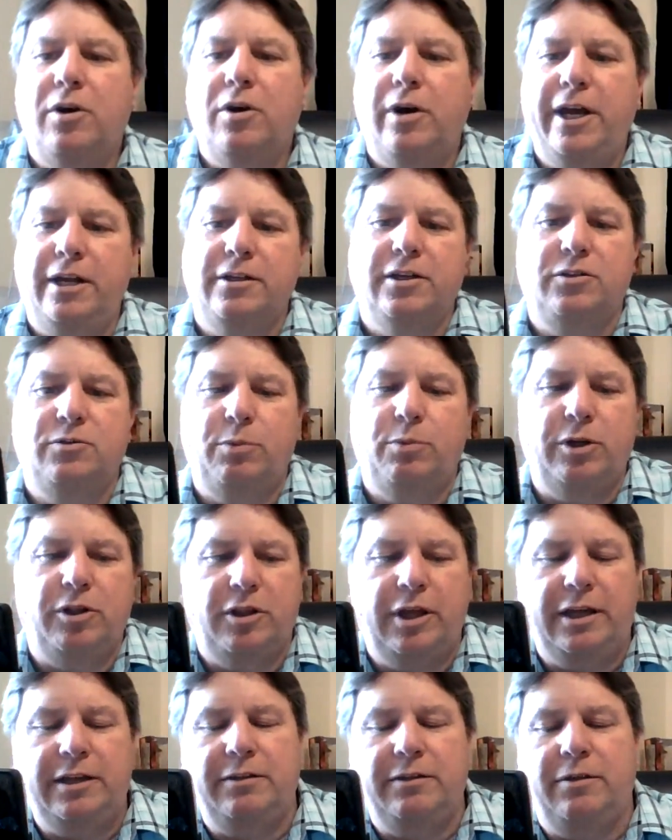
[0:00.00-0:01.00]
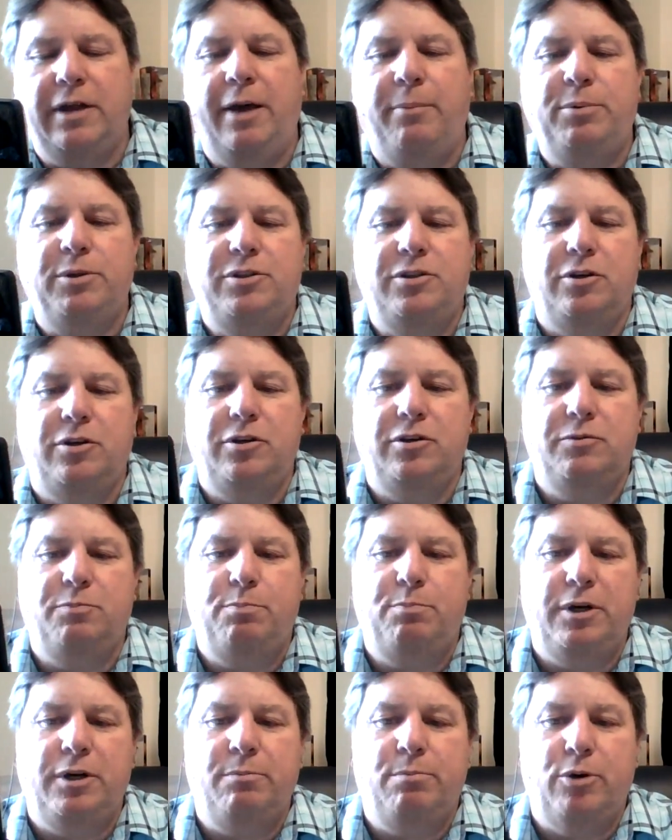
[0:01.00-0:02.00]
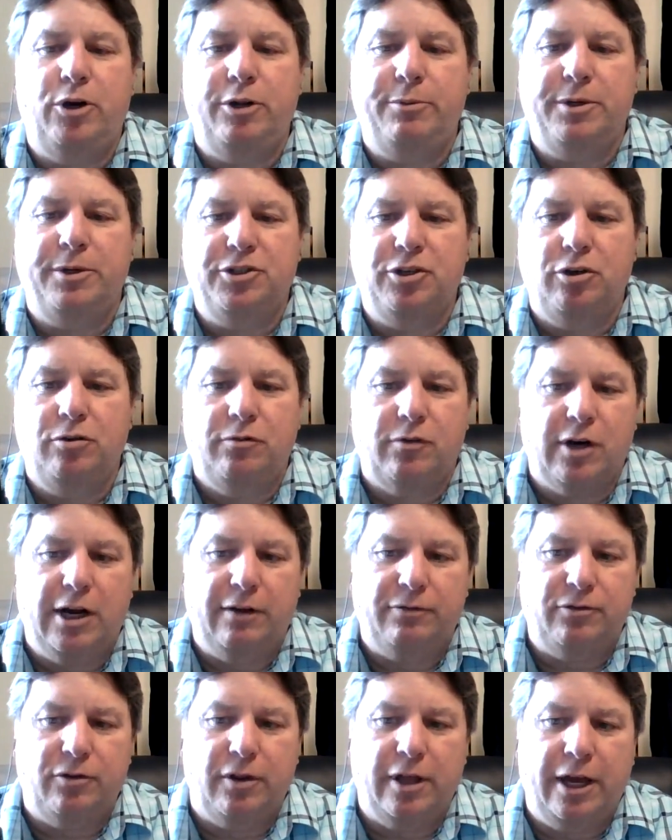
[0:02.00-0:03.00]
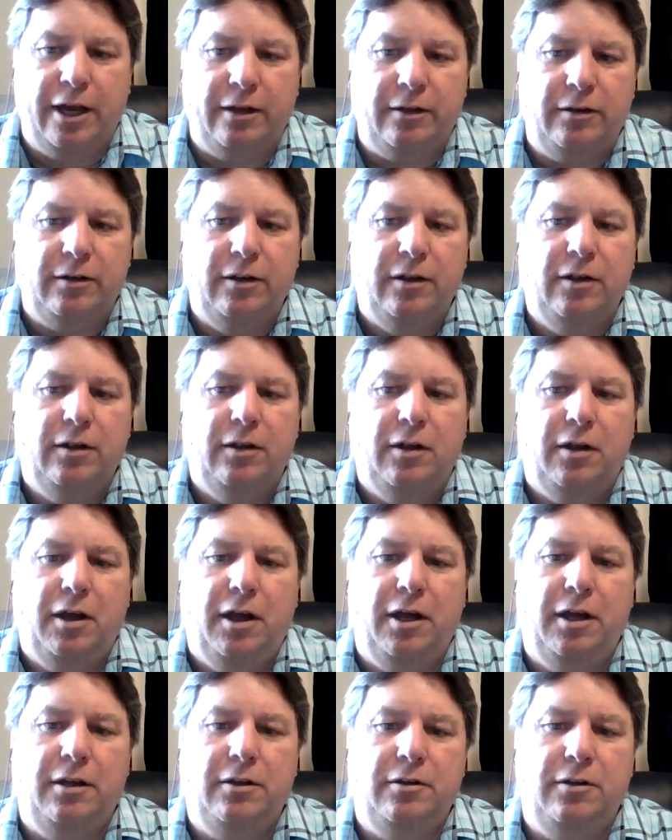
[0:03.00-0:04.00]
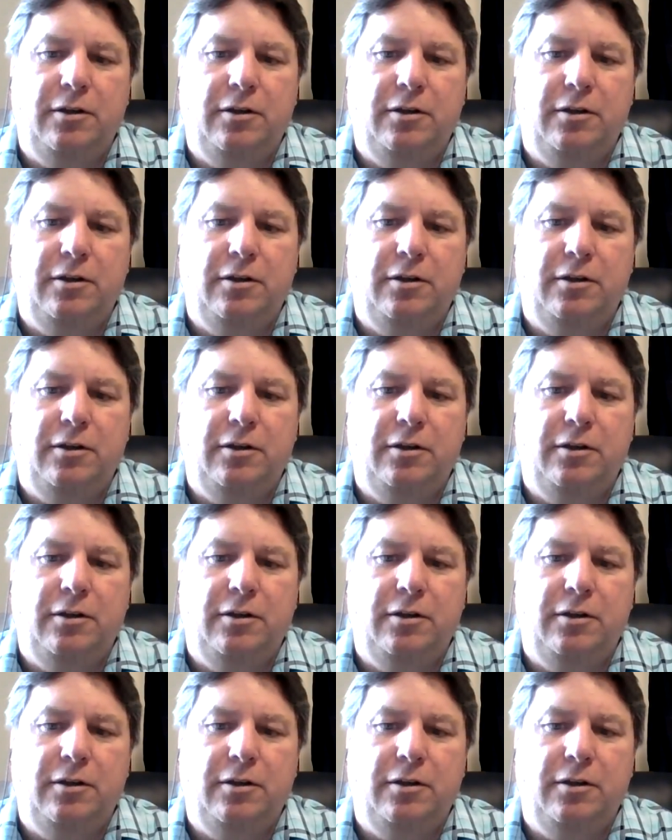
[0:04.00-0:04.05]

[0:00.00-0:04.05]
go ahead, because that episode is pretty much over after that. And